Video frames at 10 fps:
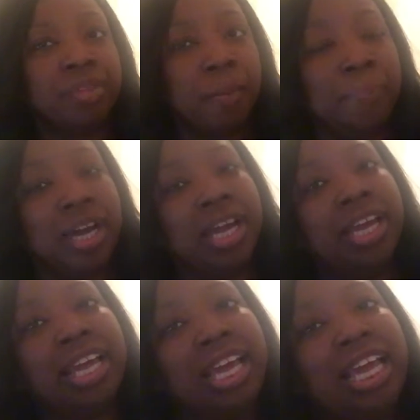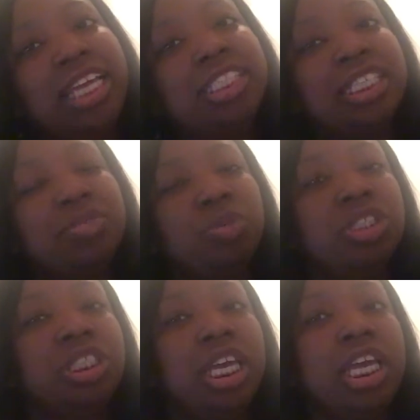But just
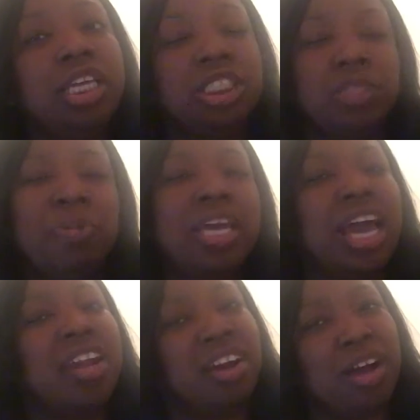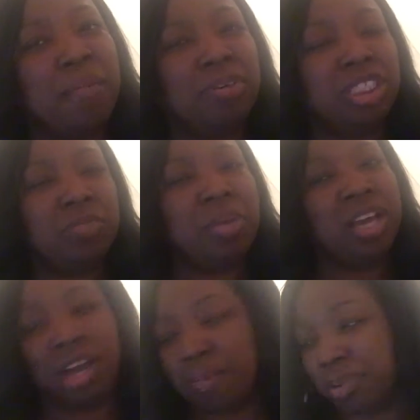Rashid, just be kind of humble. Just be
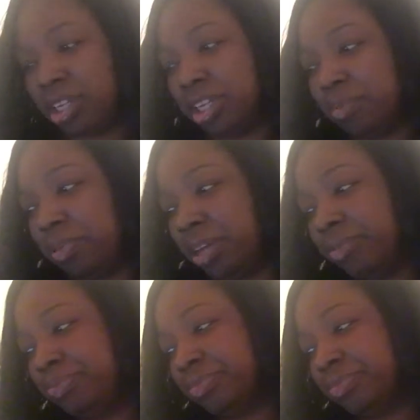humble a little bit.